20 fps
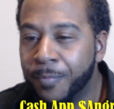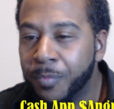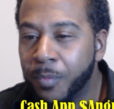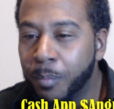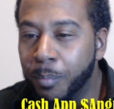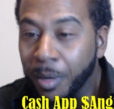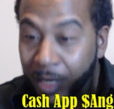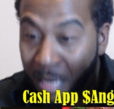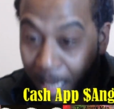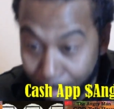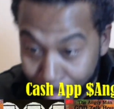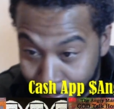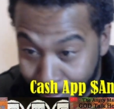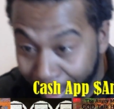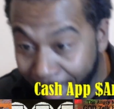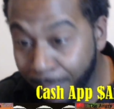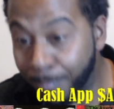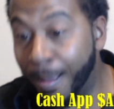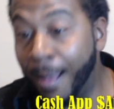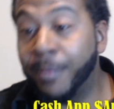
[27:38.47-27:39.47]
but coming
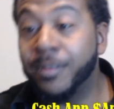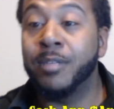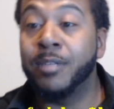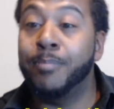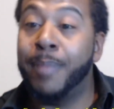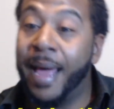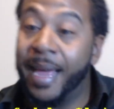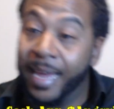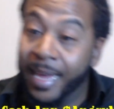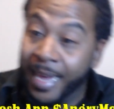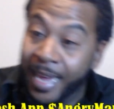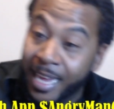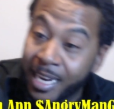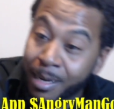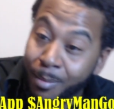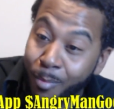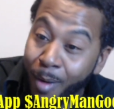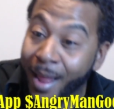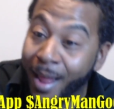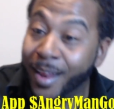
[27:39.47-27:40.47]
back, bouncing back, and hitting
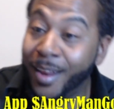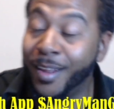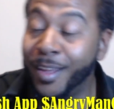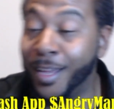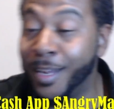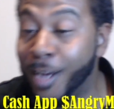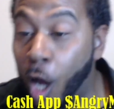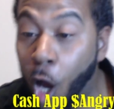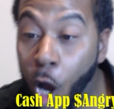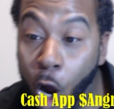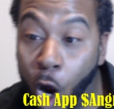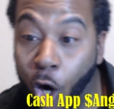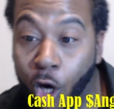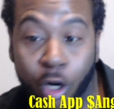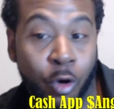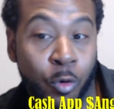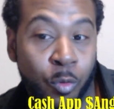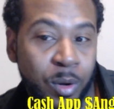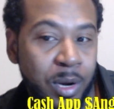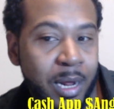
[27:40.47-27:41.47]
him right in the heart
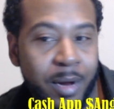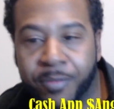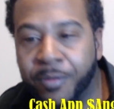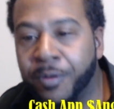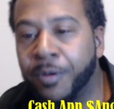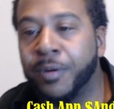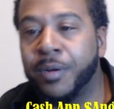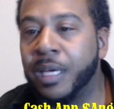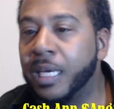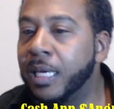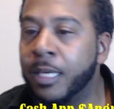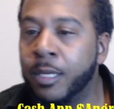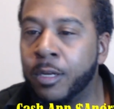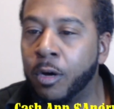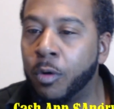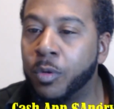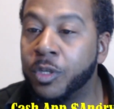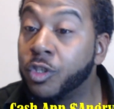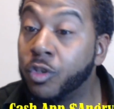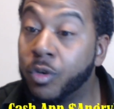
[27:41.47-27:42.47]
or whatever, you know,
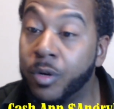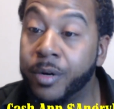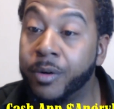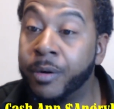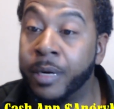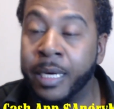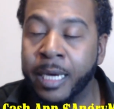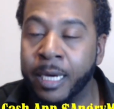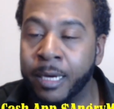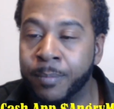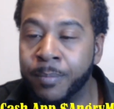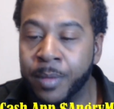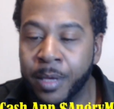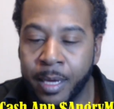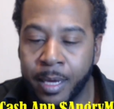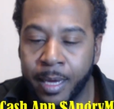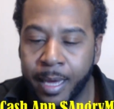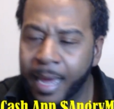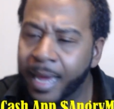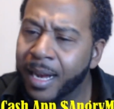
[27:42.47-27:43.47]
was triggering him.
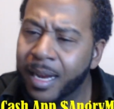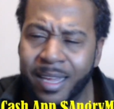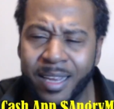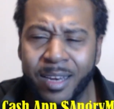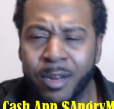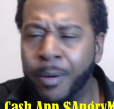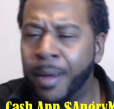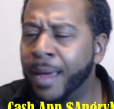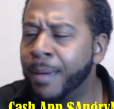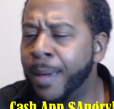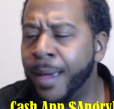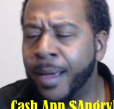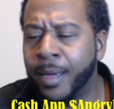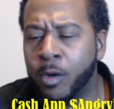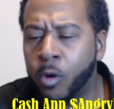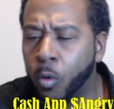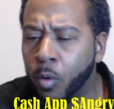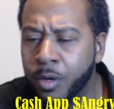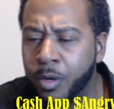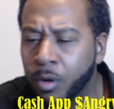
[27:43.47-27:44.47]
And, you know, hey, man,
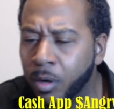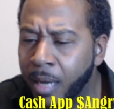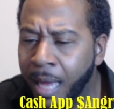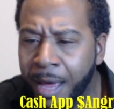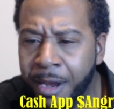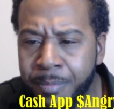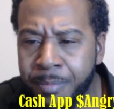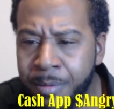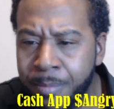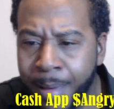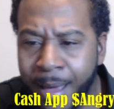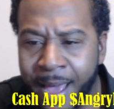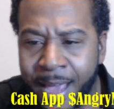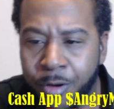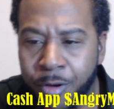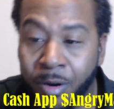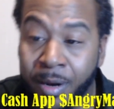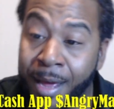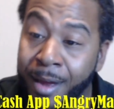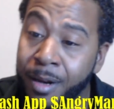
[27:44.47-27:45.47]
Corey, you're allowed to be mad.
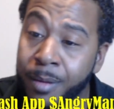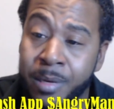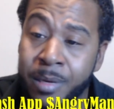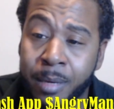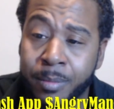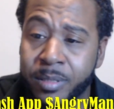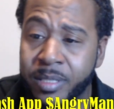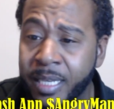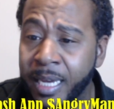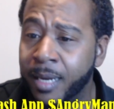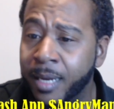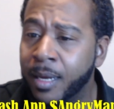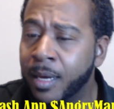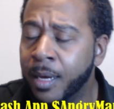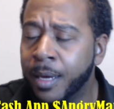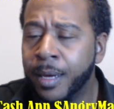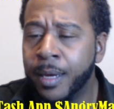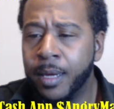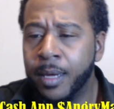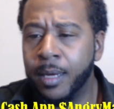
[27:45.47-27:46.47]
You're allowed to be upset.
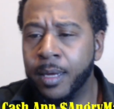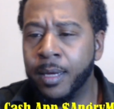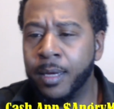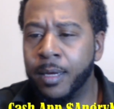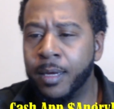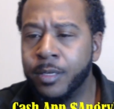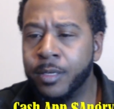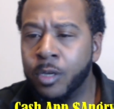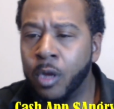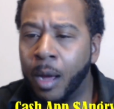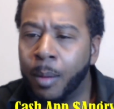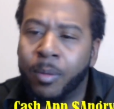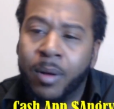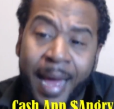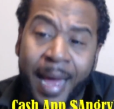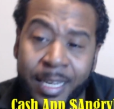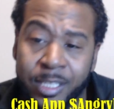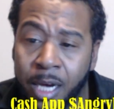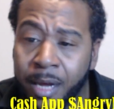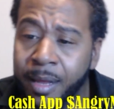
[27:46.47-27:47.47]
You know, I'm
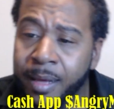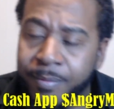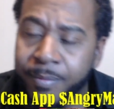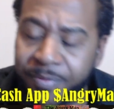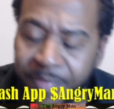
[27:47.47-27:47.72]
glad y'all didn't